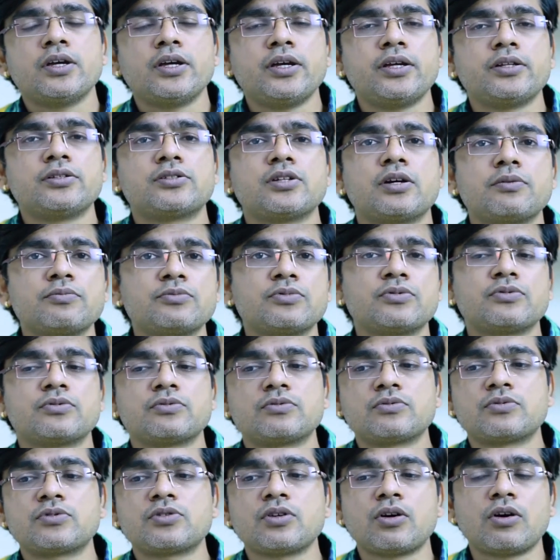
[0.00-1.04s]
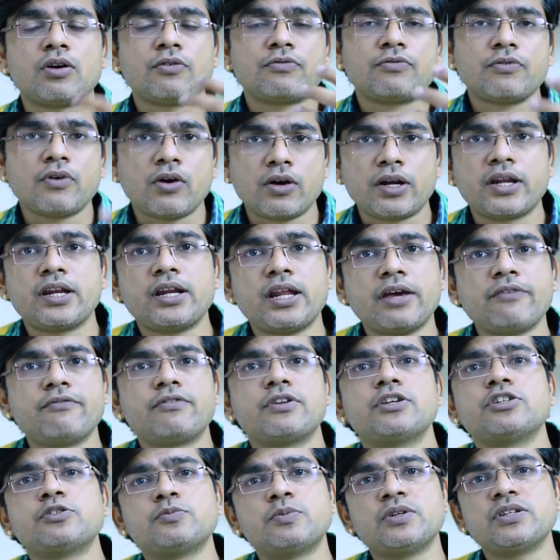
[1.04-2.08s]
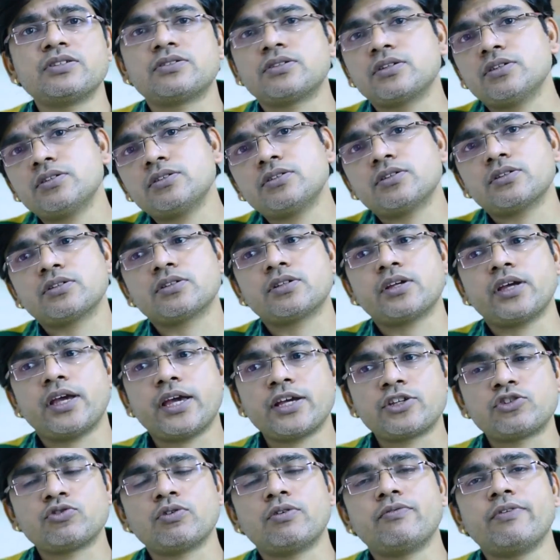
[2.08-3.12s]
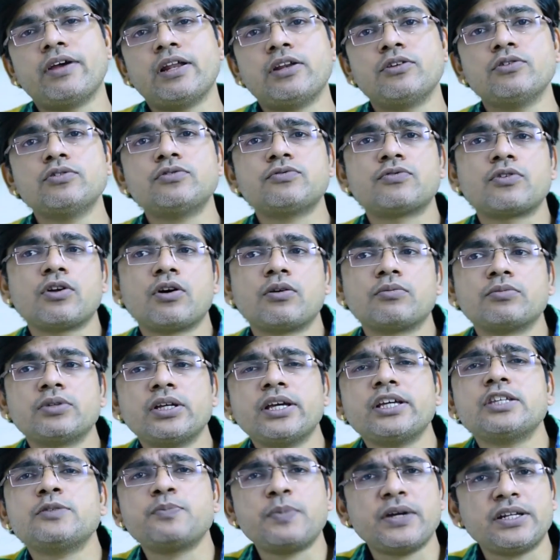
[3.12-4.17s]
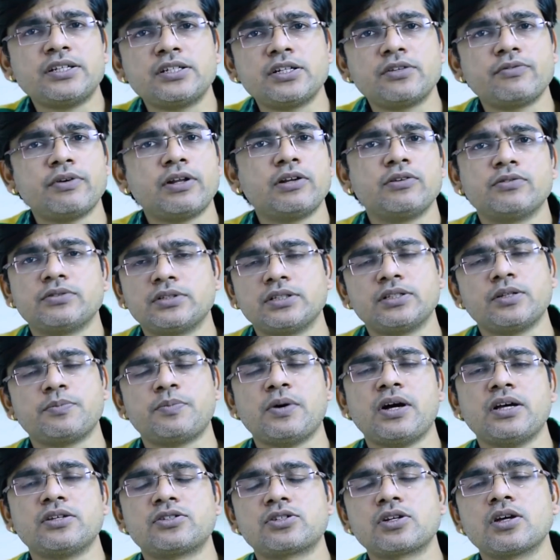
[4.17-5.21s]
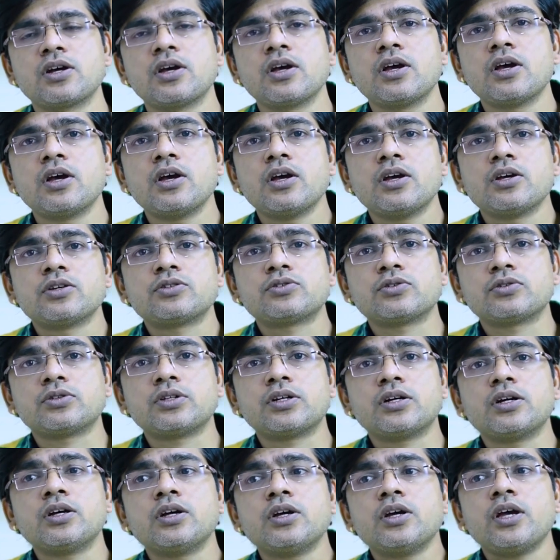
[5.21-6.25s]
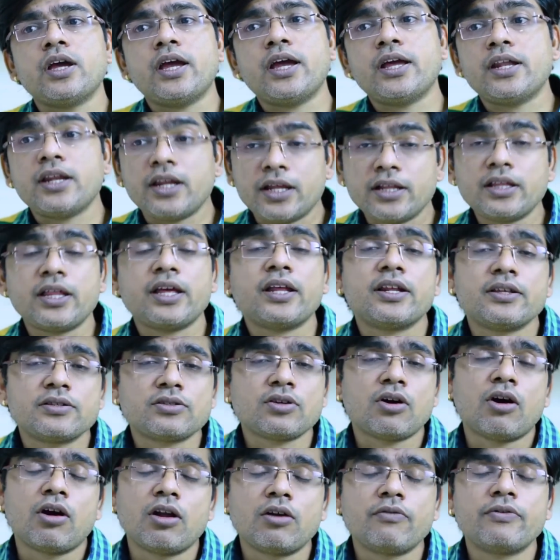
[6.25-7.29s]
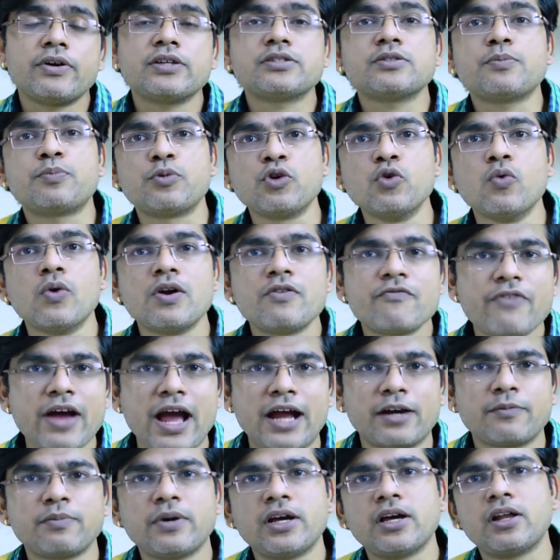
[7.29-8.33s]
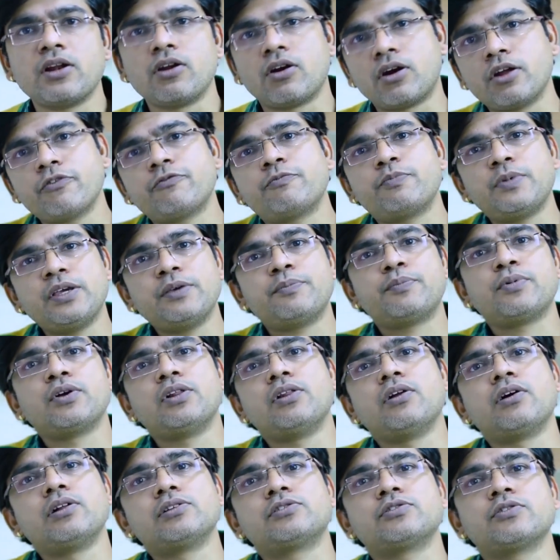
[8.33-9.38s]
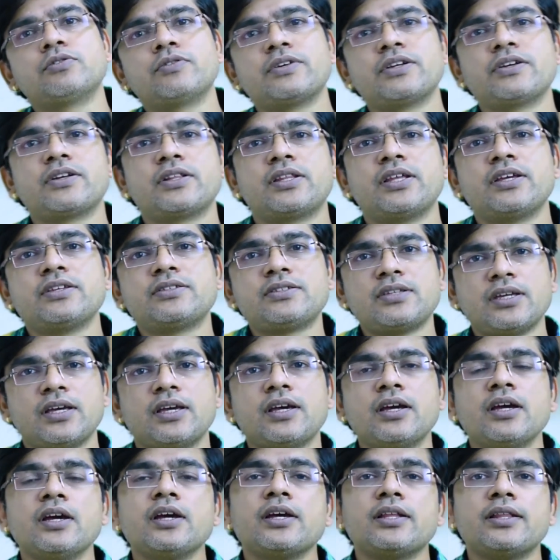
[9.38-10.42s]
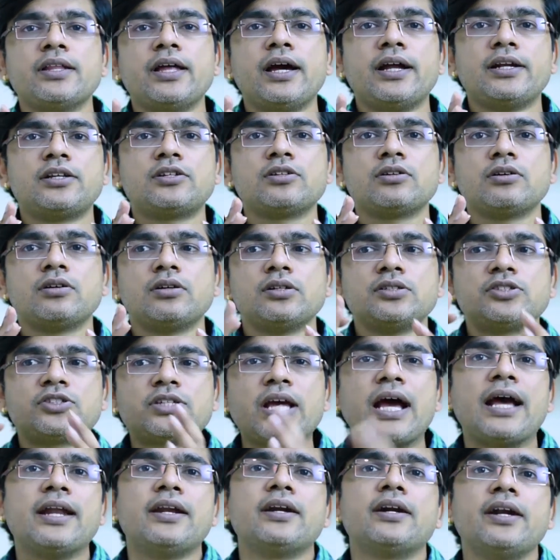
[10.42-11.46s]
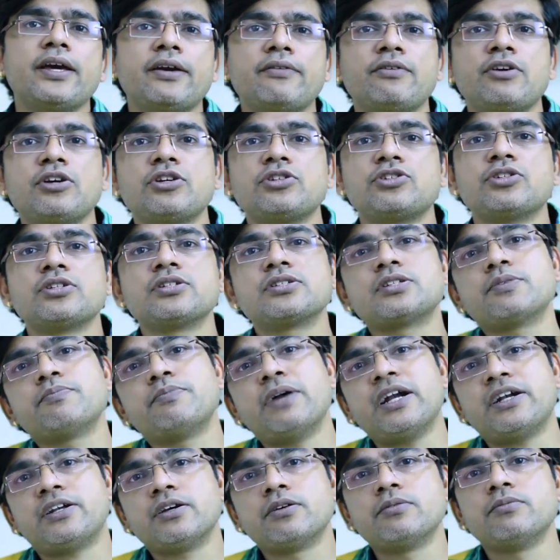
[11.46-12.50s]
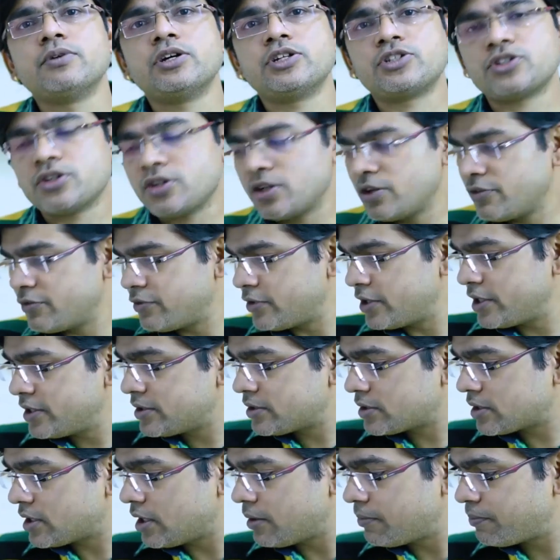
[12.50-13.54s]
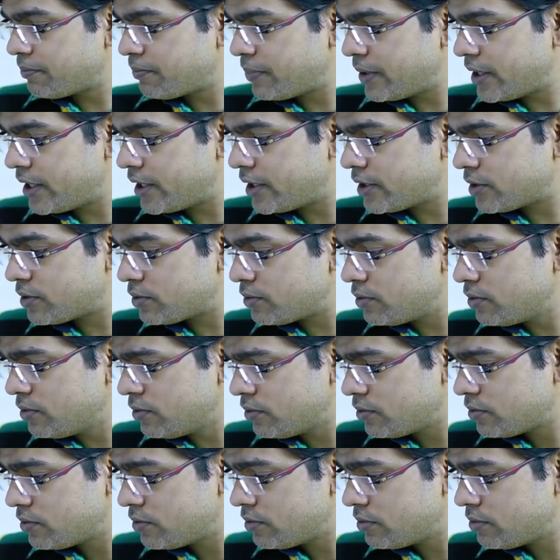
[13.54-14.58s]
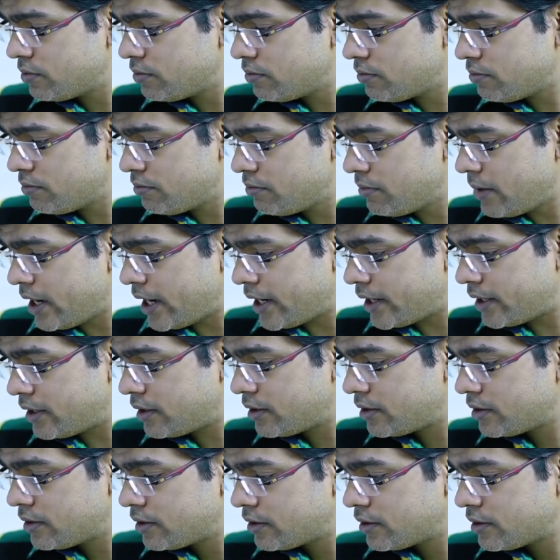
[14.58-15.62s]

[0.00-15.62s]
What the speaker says: in terms of on an average basis the actual values from the expected values in the past. So the and there is always a proven fact by a lot of people also, where they say that standard deviation is a better measure of risk compared to MAD.